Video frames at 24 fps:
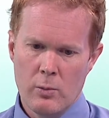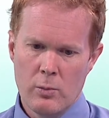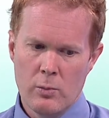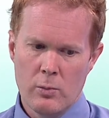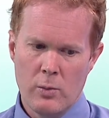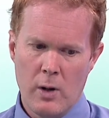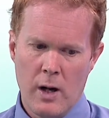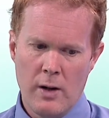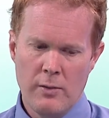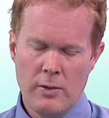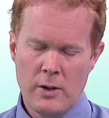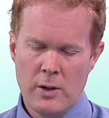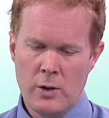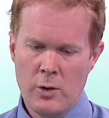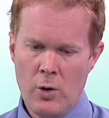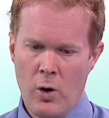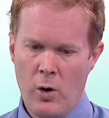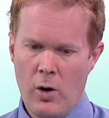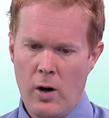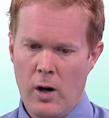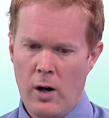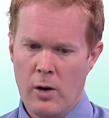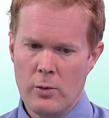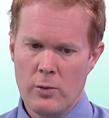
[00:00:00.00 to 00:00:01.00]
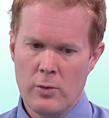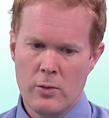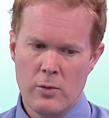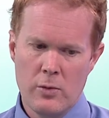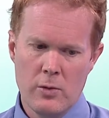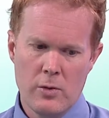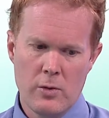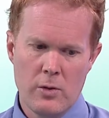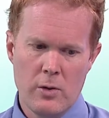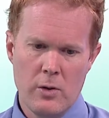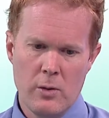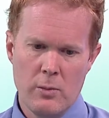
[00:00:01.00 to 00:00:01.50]
having not
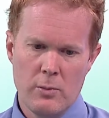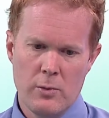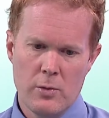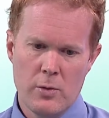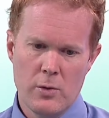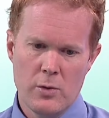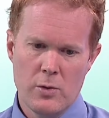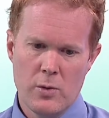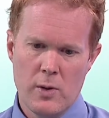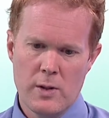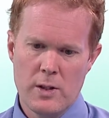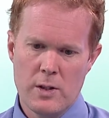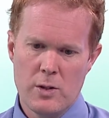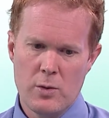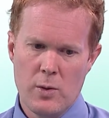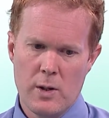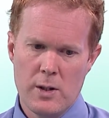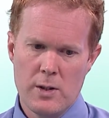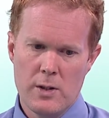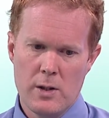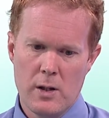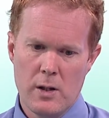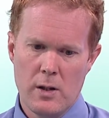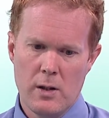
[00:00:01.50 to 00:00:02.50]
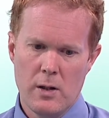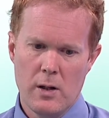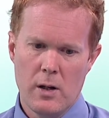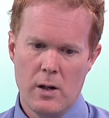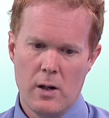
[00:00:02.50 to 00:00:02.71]
owned them through 2020,